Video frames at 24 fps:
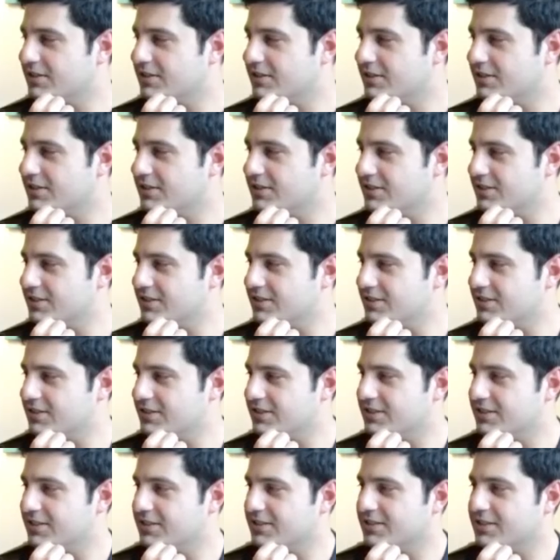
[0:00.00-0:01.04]

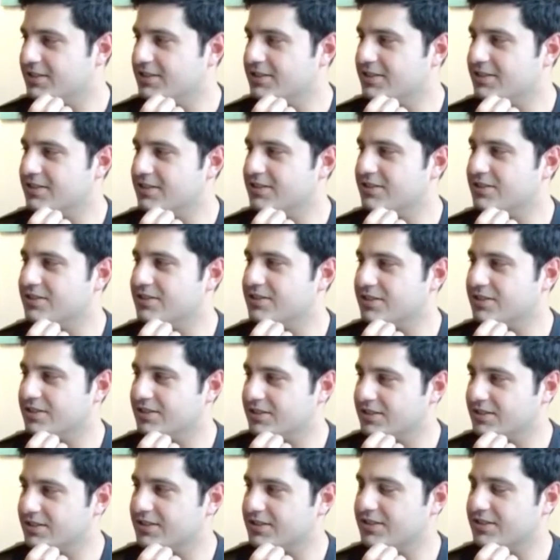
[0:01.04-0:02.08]

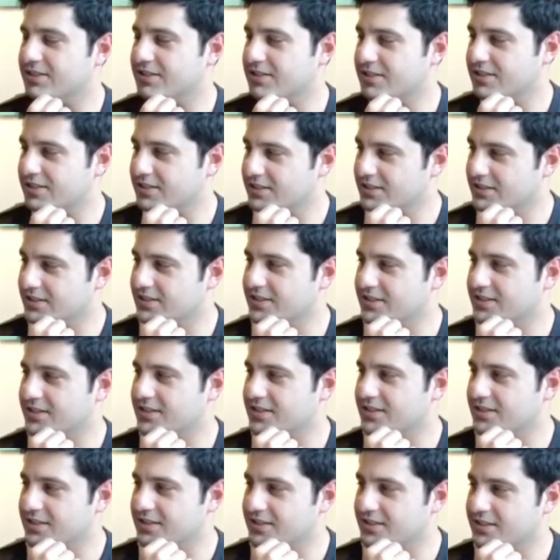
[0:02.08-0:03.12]

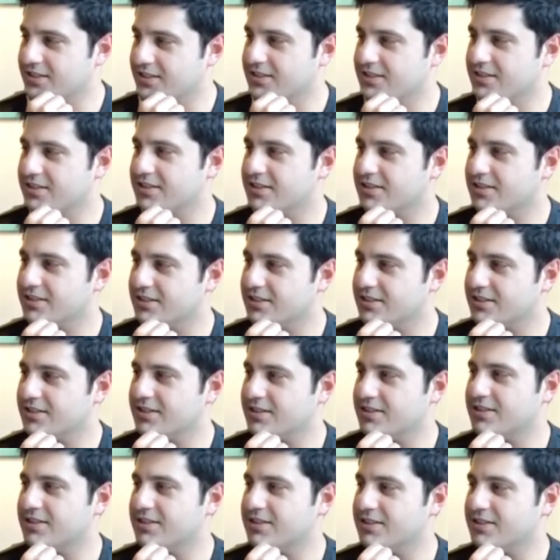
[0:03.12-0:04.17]

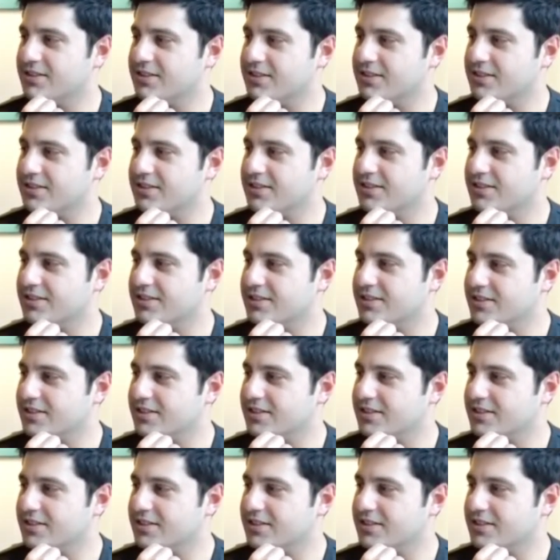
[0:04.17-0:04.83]
This person isn't speaking.